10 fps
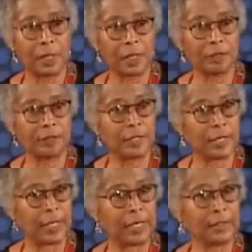Elephant
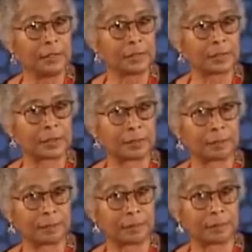legs
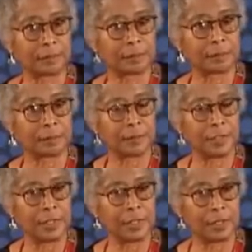
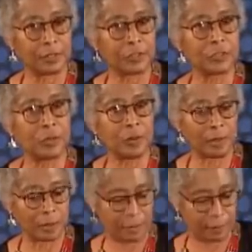in a
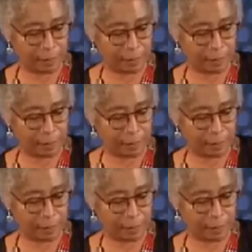store